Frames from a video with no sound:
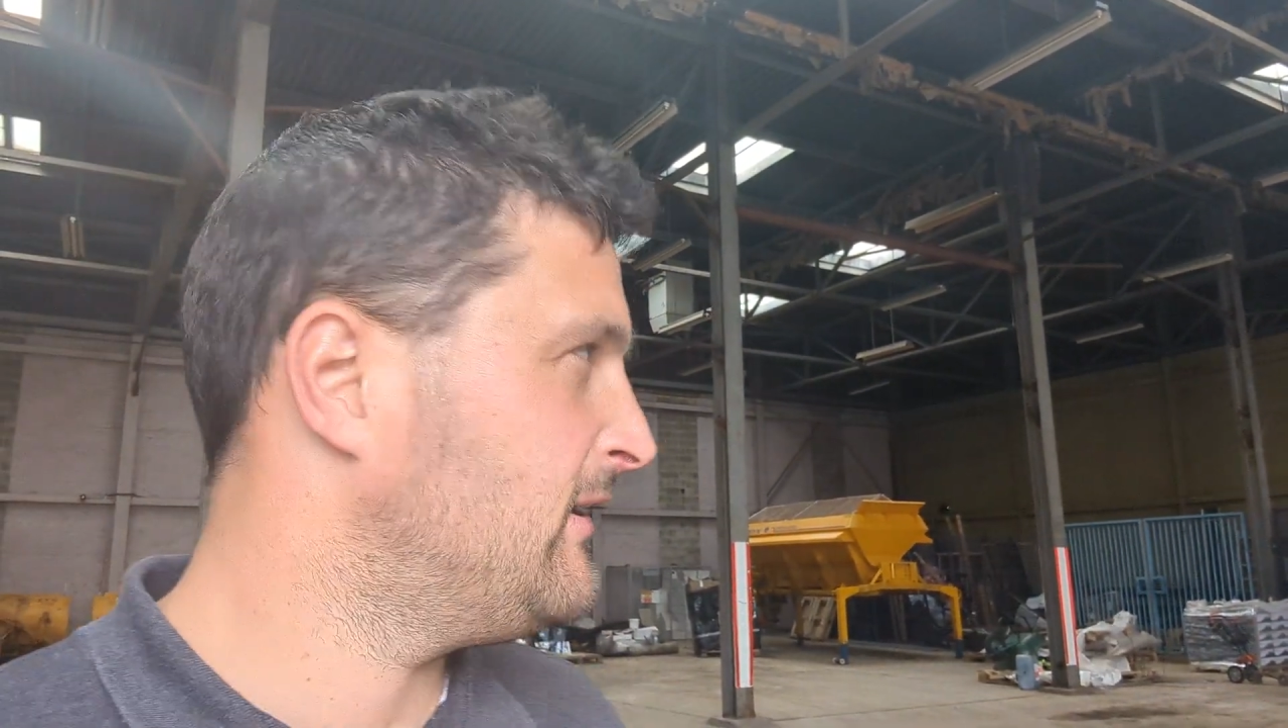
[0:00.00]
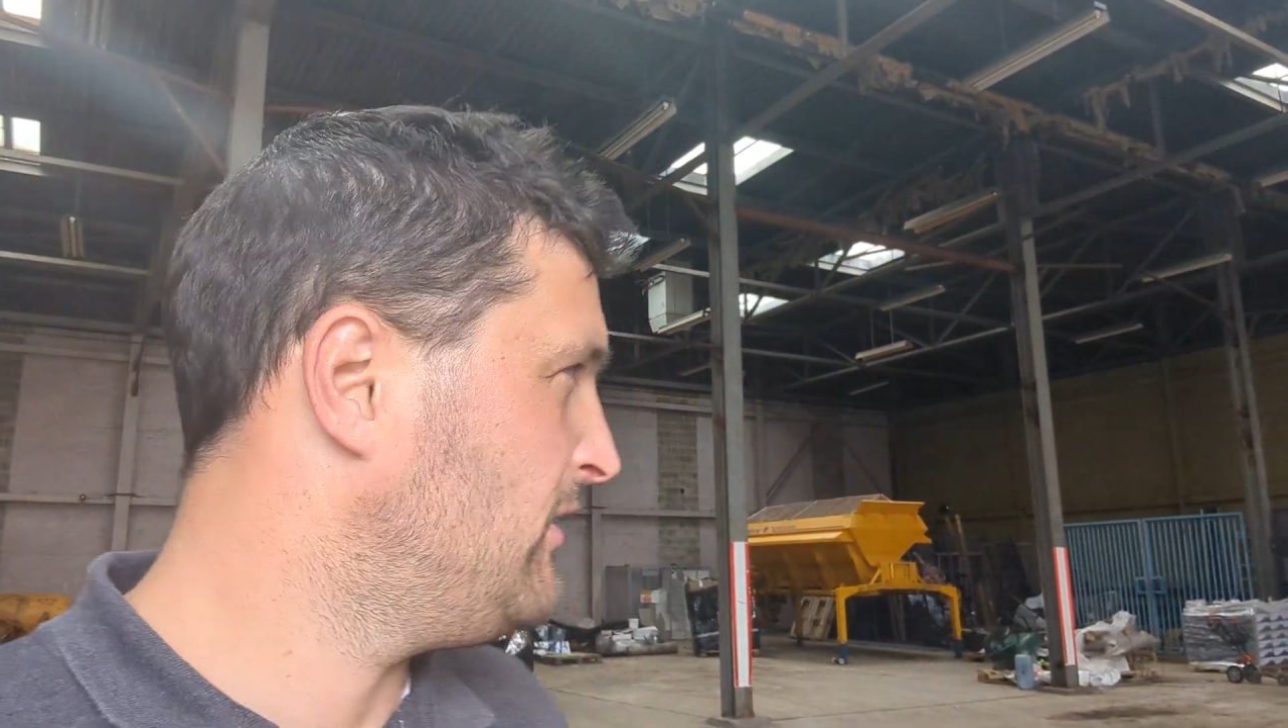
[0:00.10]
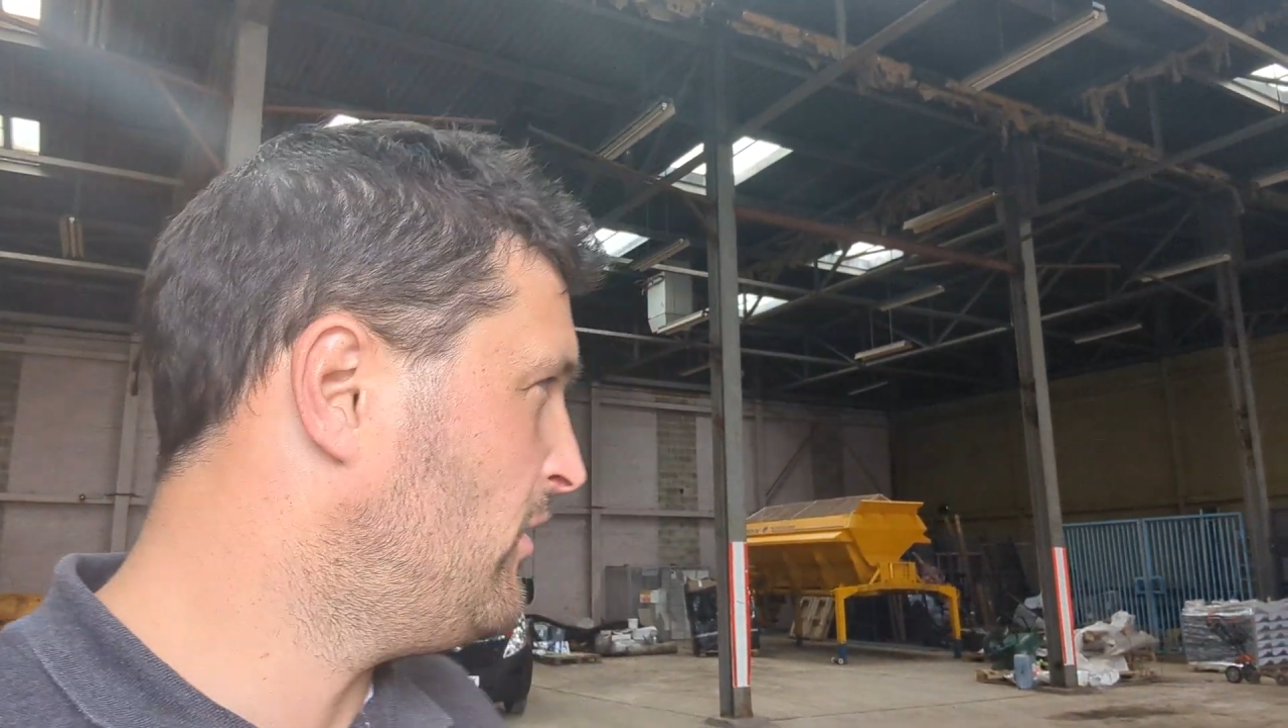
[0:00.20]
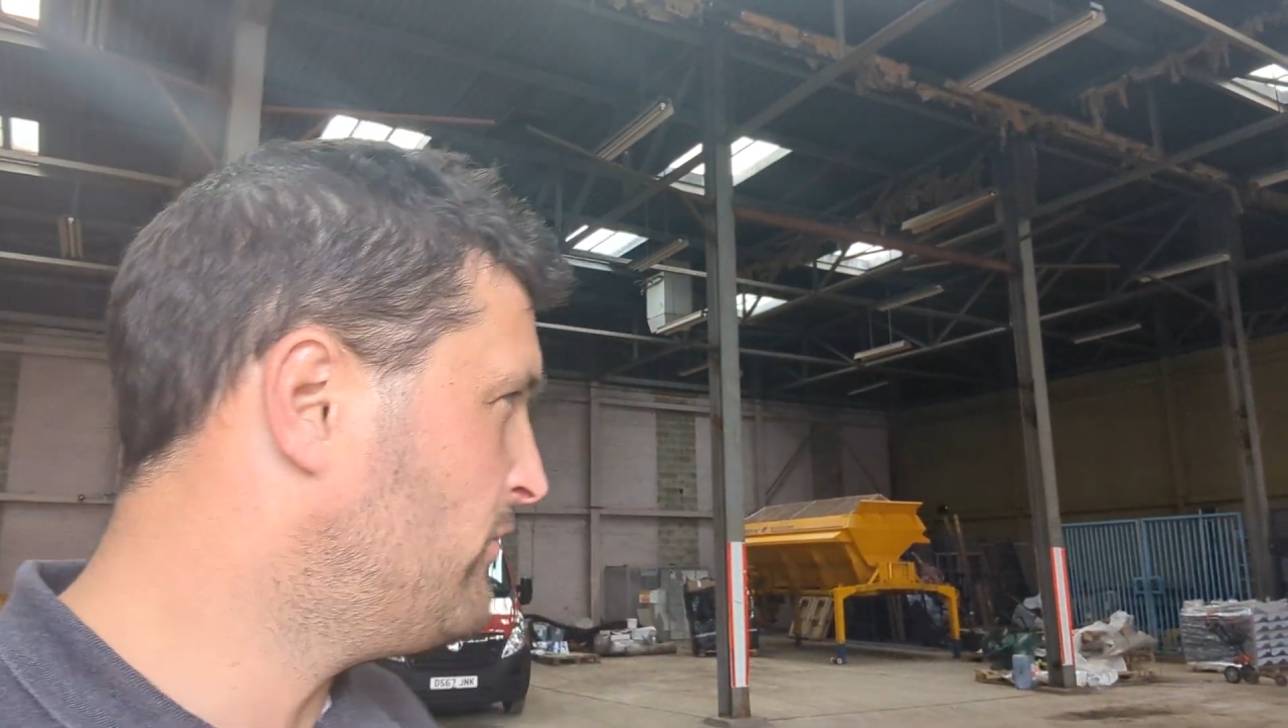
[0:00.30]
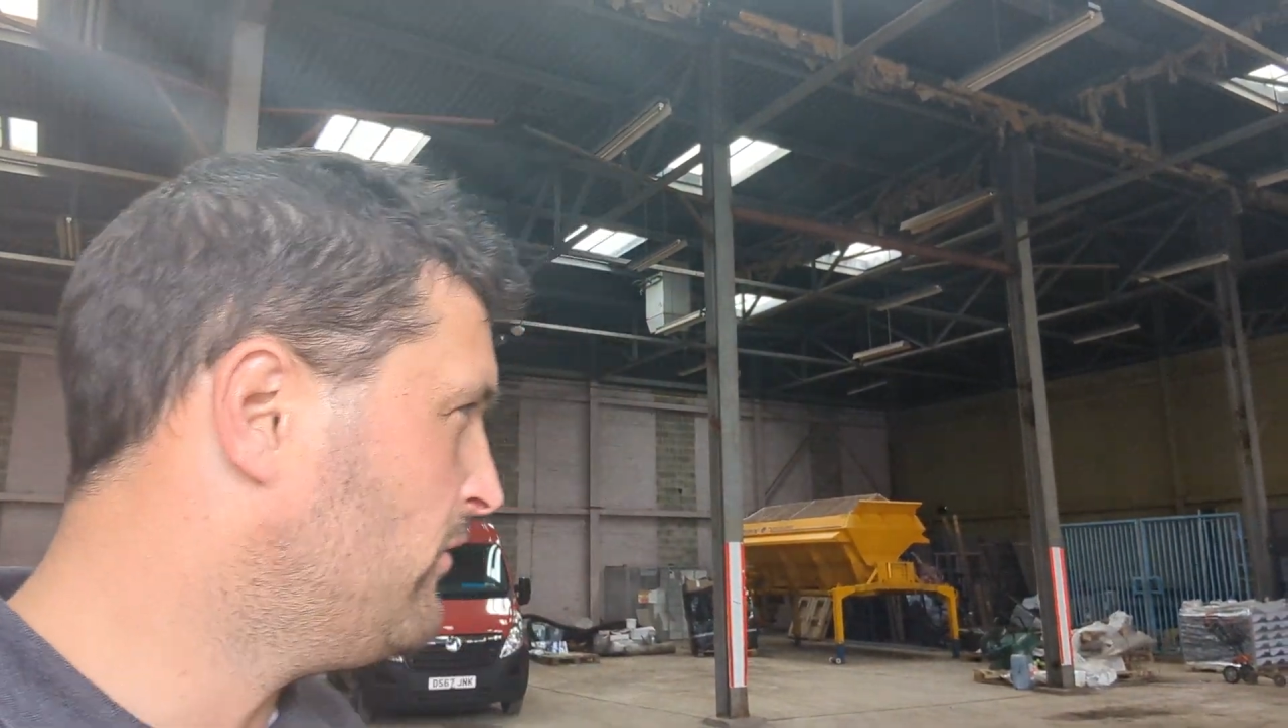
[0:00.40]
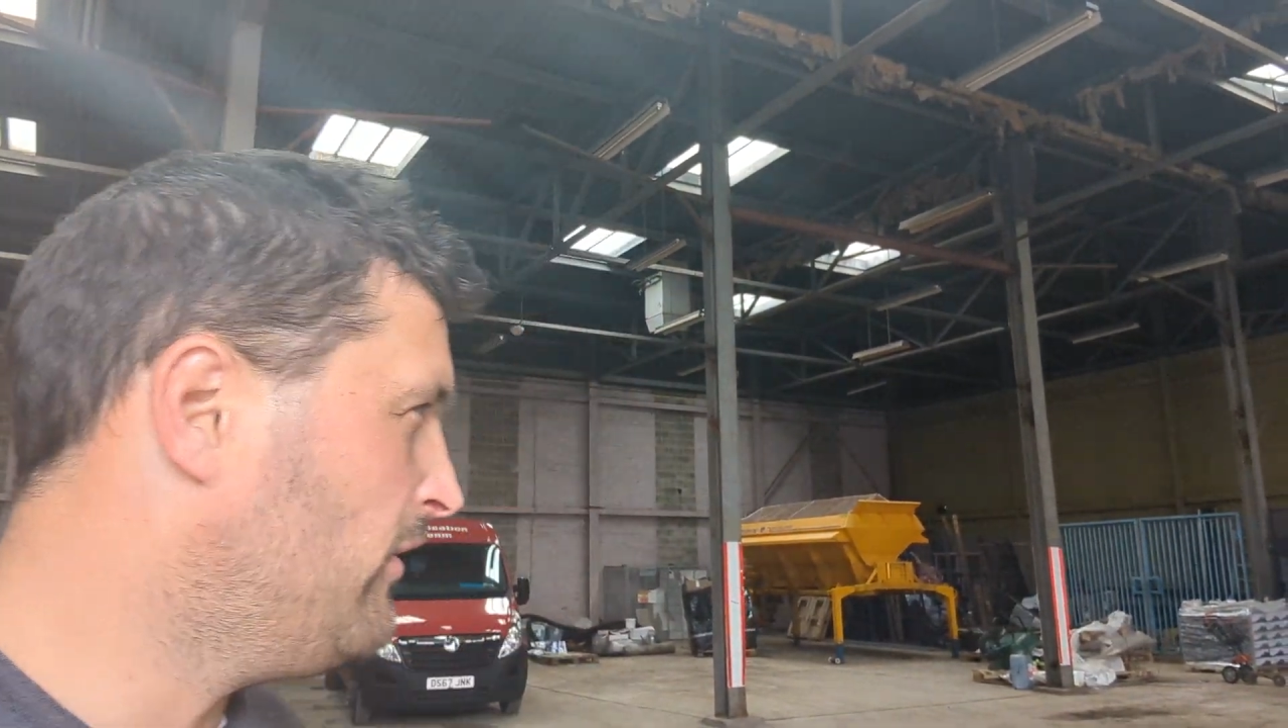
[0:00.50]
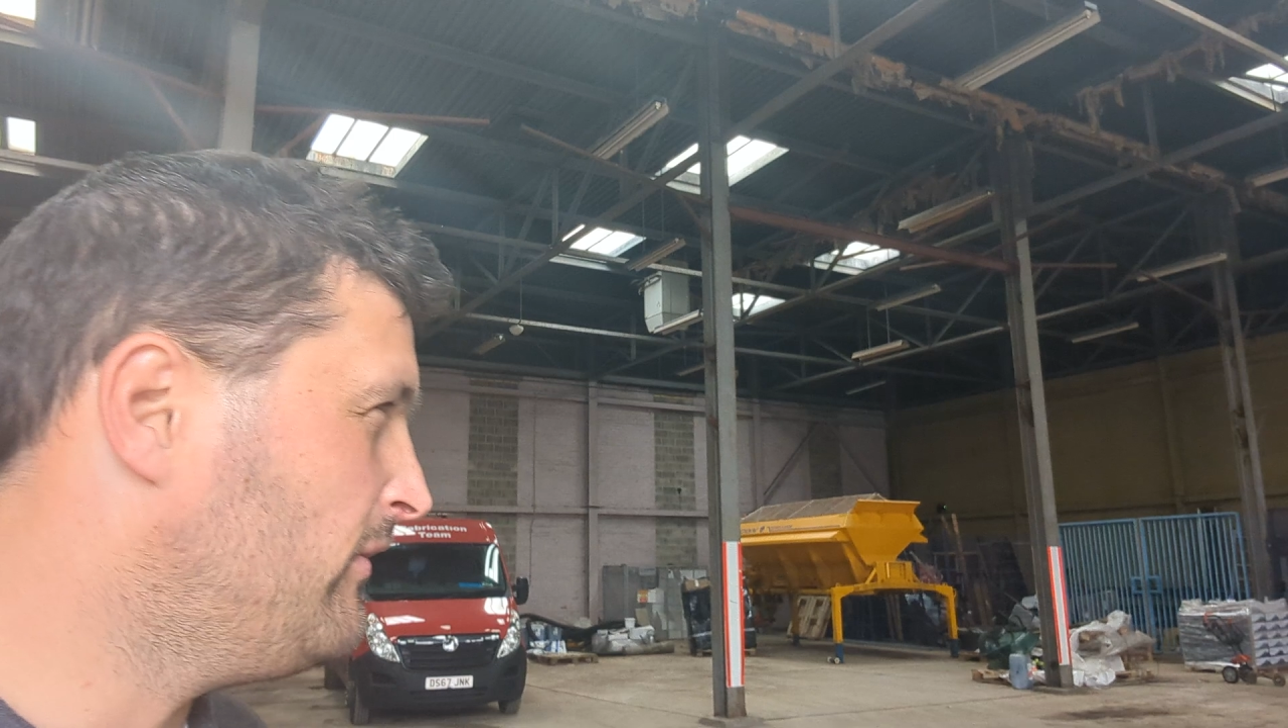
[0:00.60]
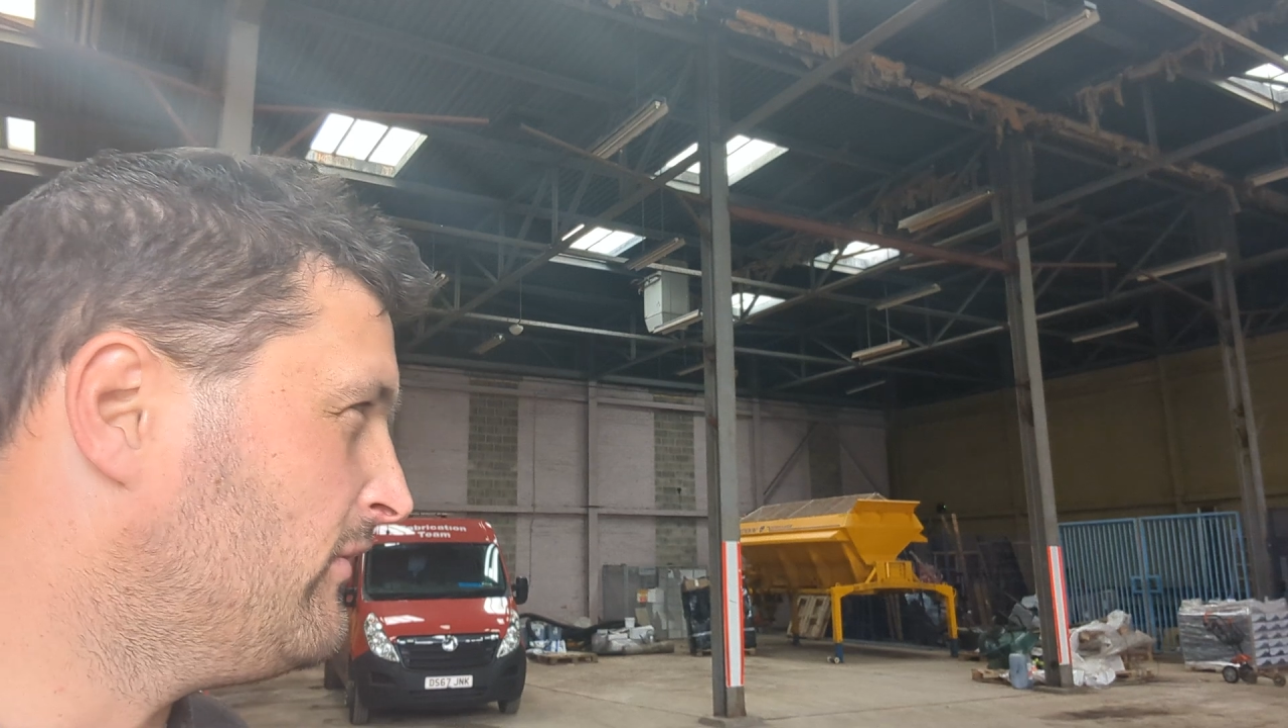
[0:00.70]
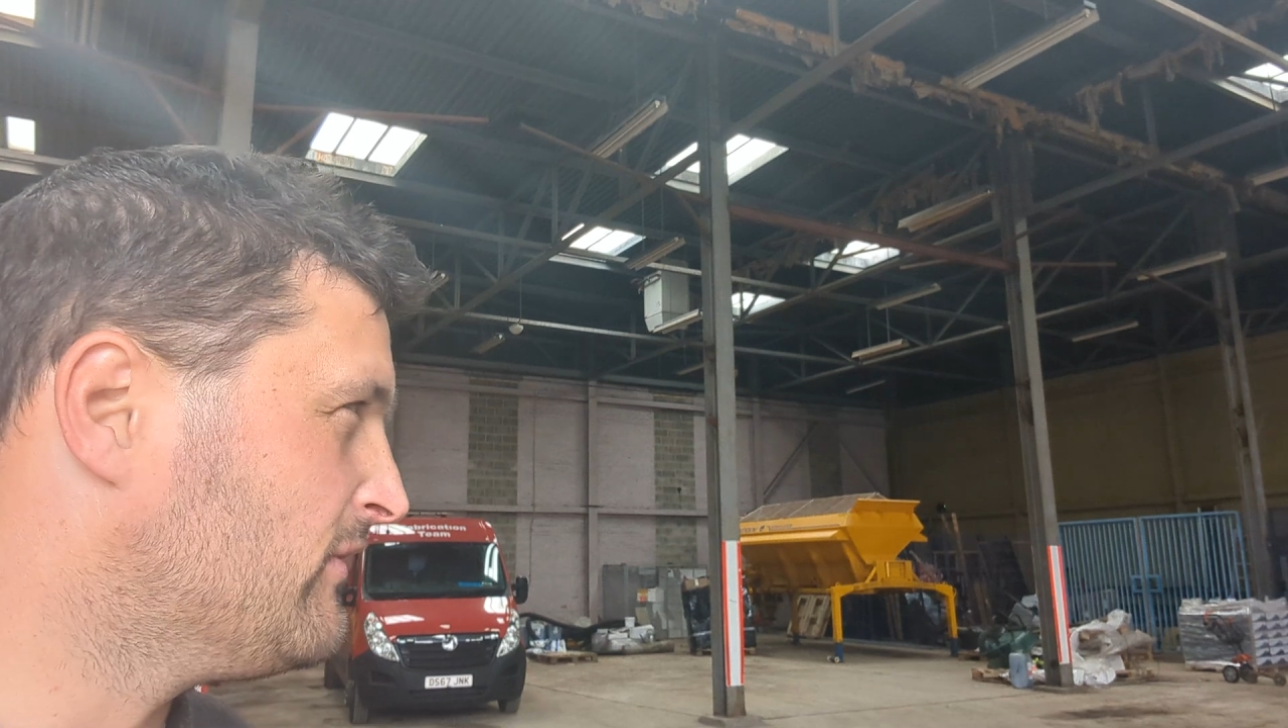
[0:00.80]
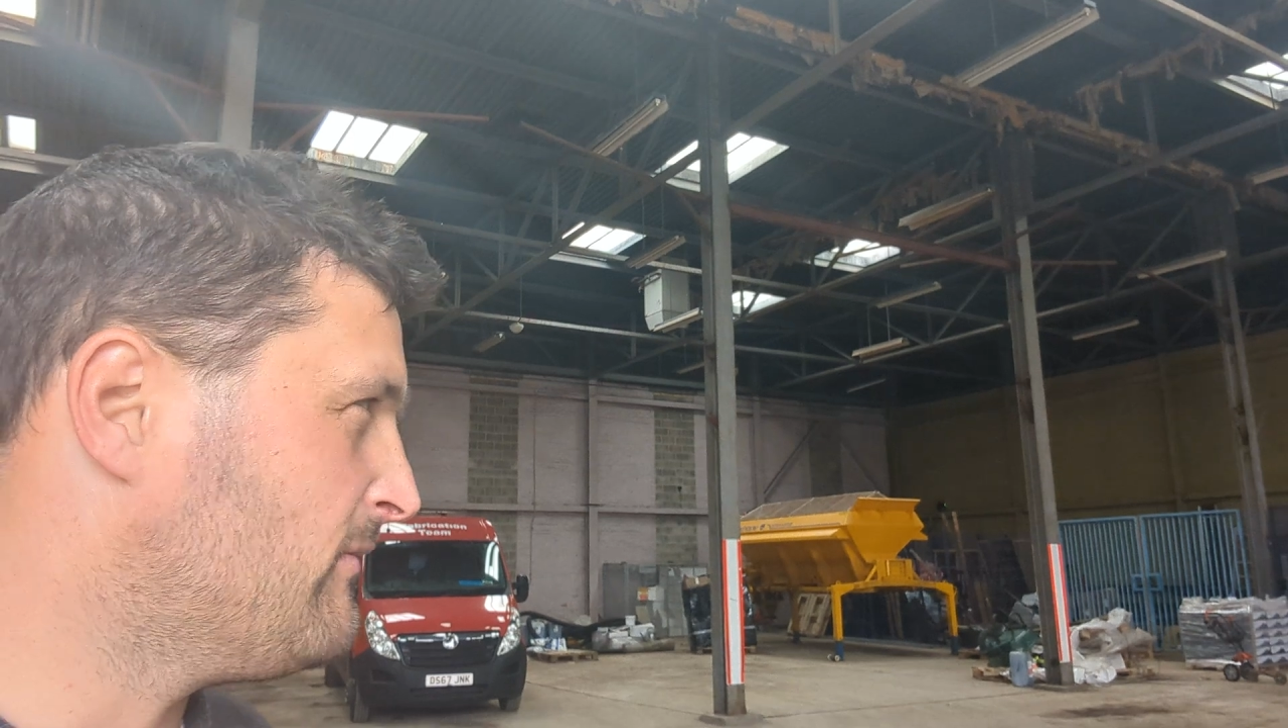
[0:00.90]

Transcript: Load will only does